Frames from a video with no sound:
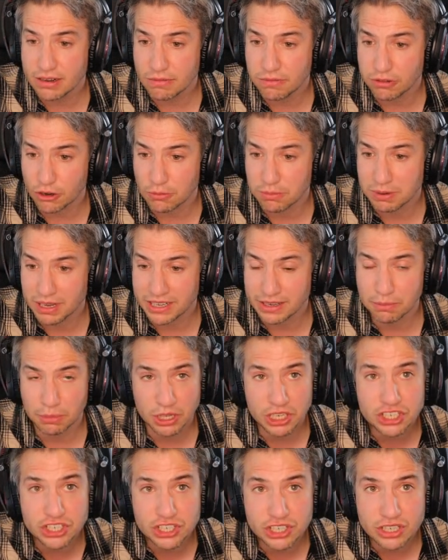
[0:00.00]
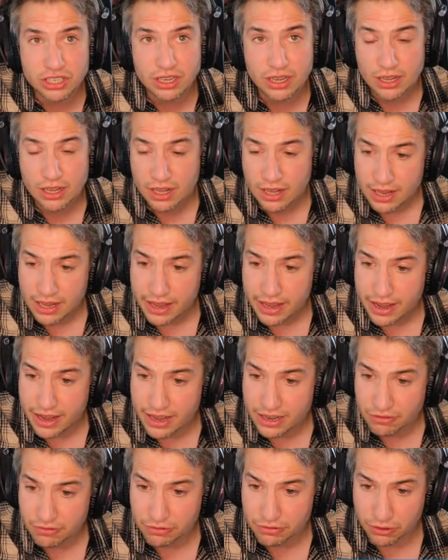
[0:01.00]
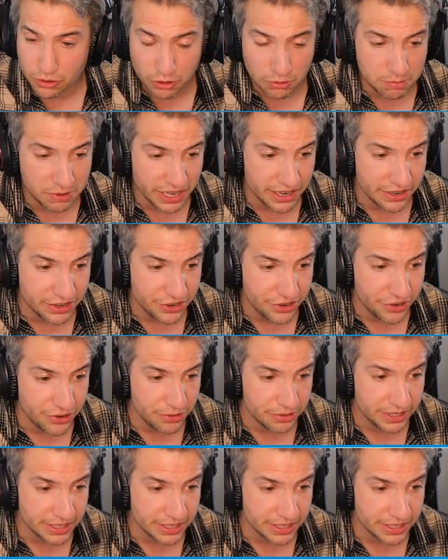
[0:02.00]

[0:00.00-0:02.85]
floor plan demolition, and floor plan new.